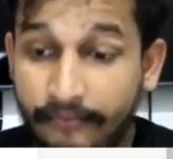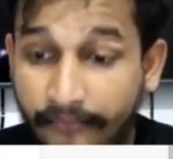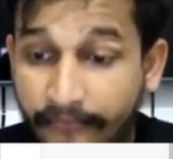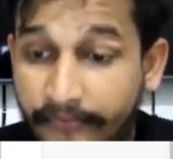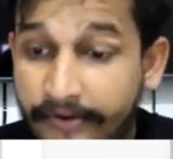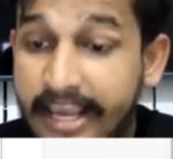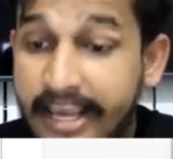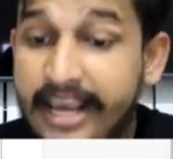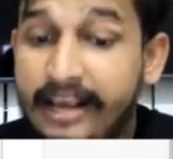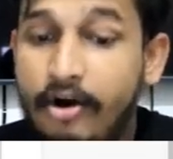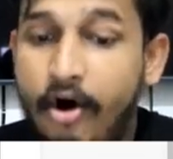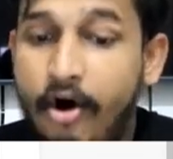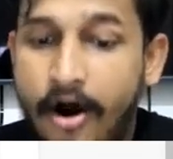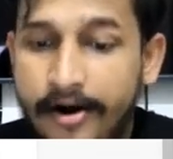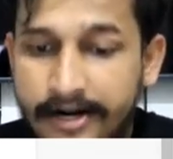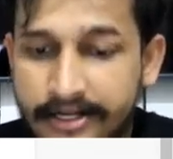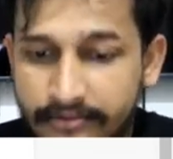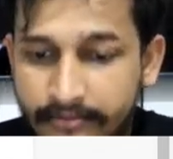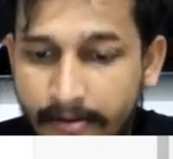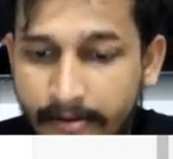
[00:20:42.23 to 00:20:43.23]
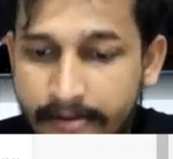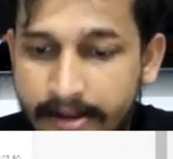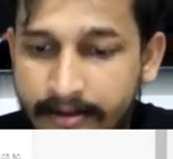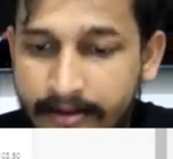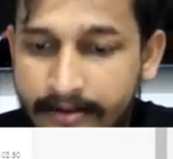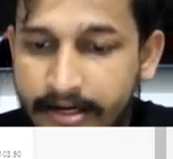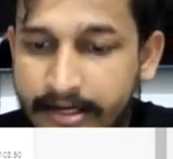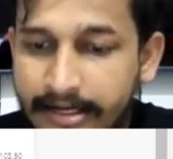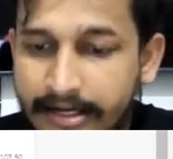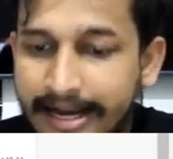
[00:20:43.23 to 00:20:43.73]
fake orders will be
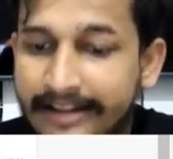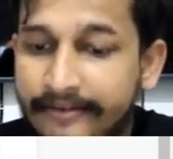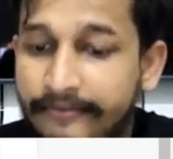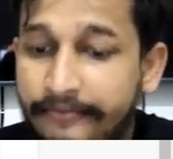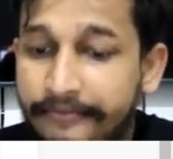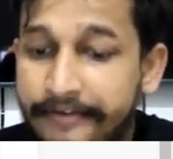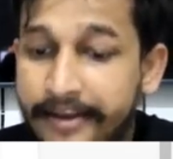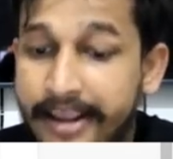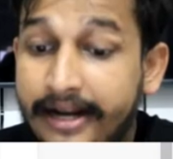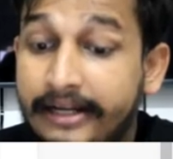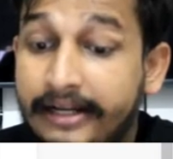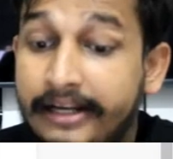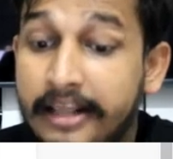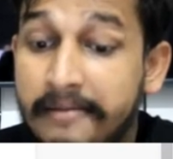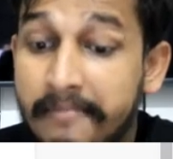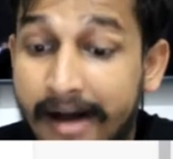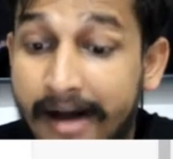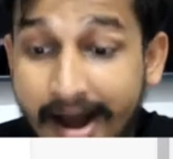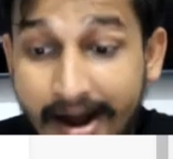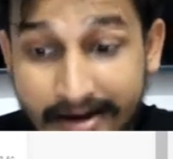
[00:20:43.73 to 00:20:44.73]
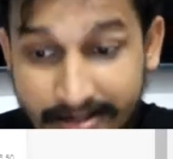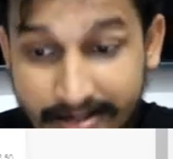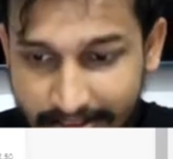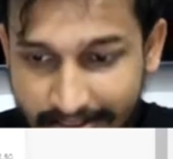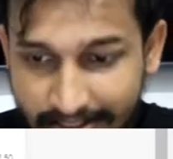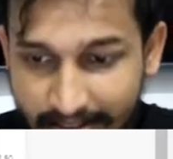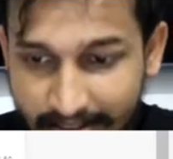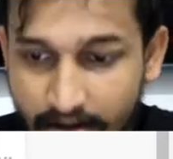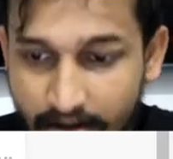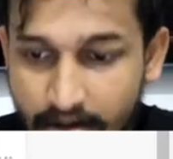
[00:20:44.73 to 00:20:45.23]
created, like fake demands